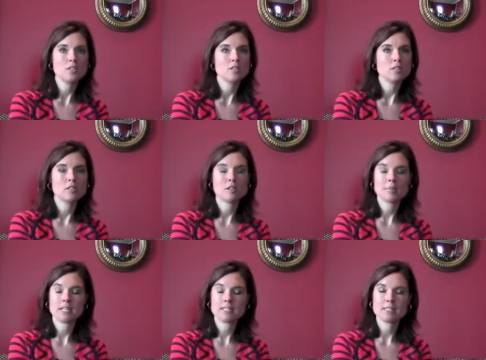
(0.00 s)
You can
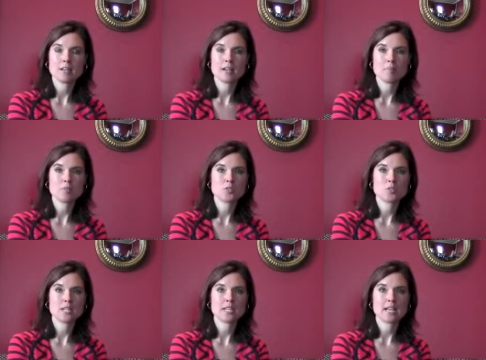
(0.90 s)
come anytime
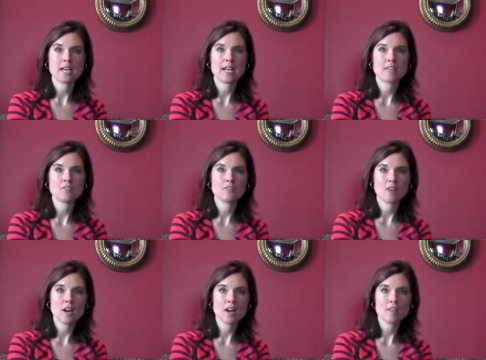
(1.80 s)
between 9 and
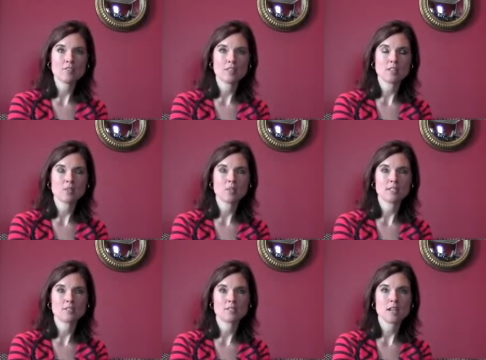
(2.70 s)
5, and then
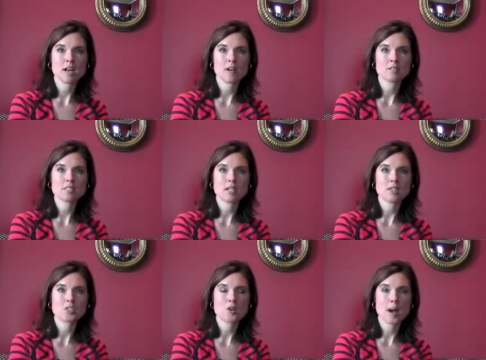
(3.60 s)
we leave an
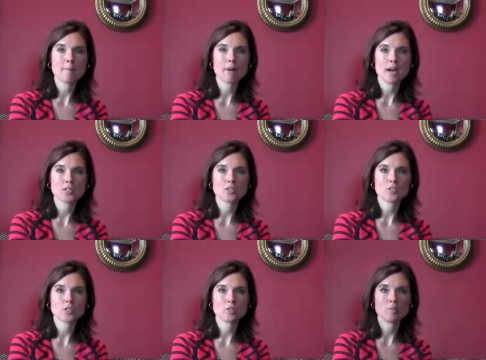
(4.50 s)
outside drop box
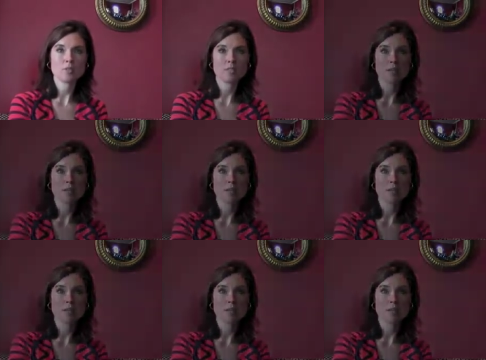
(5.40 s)
for you to put